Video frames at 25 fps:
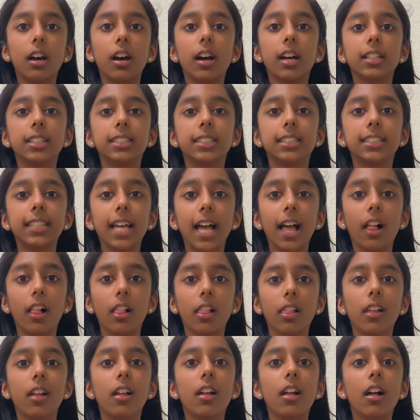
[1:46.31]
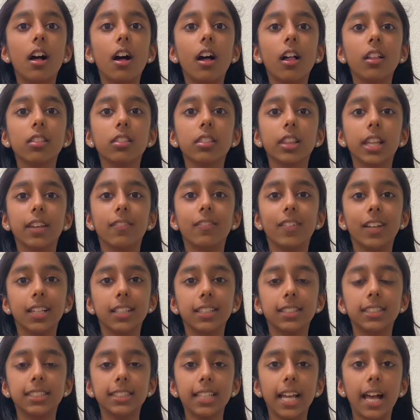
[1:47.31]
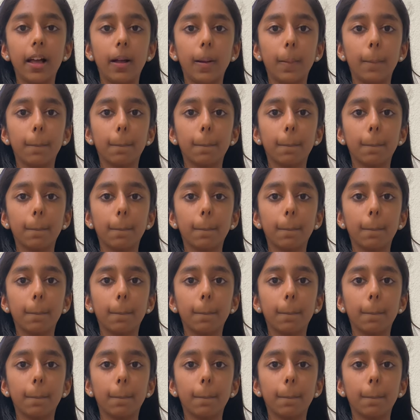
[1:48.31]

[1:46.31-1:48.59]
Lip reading: a cell, a living cell.